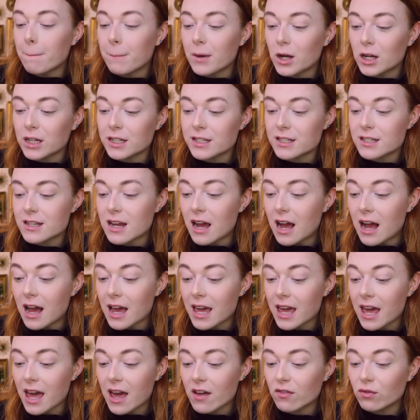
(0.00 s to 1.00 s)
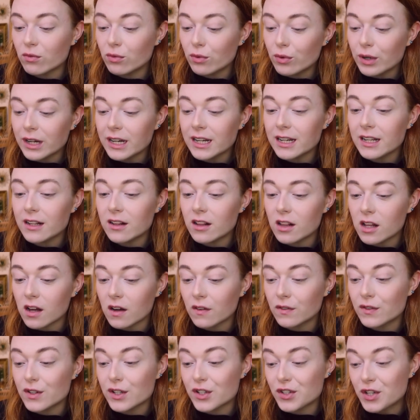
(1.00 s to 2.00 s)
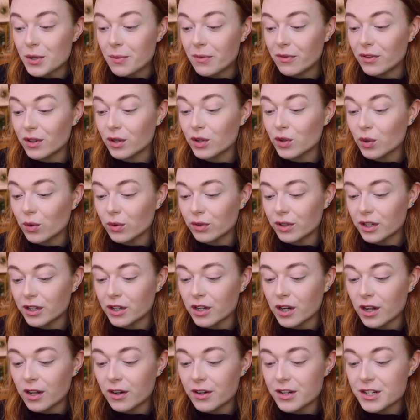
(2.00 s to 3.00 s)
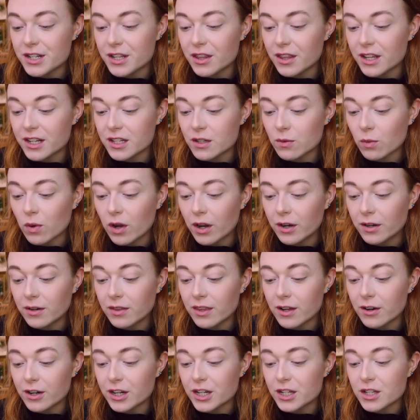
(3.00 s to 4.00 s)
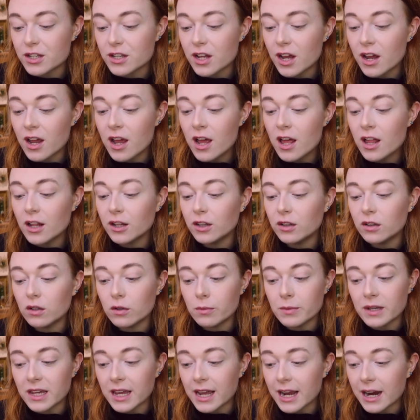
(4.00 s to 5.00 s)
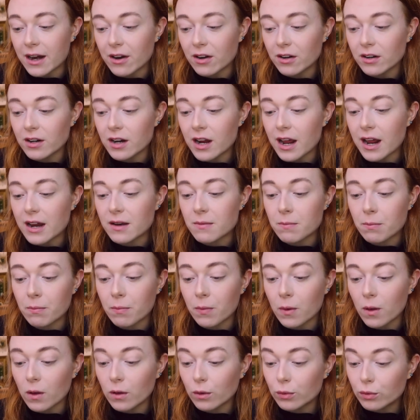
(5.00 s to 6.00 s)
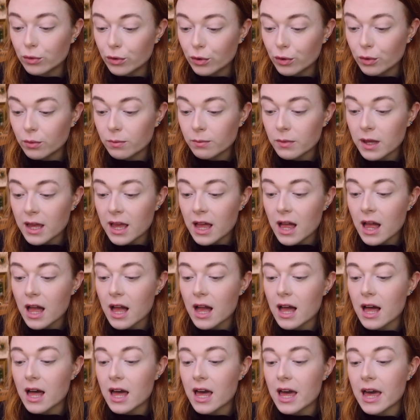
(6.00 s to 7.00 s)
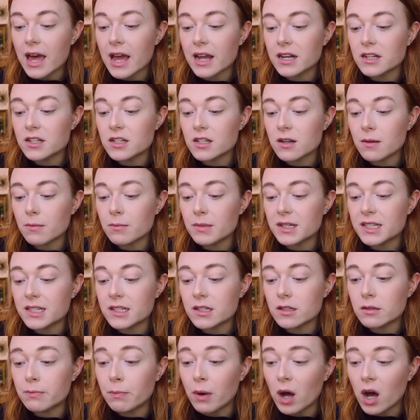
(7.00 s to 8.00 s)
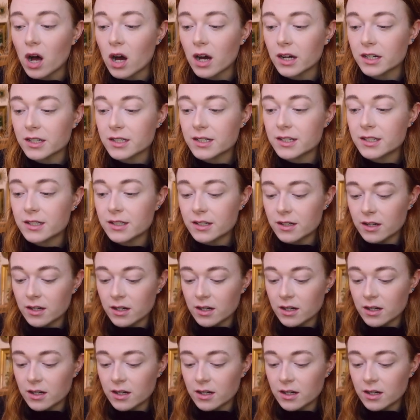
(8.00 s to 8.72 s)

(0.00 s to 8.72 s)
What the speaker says: But I have really loved some of the golden colors in this one. There is Lumiere and Ballroom and Mrs. Potts.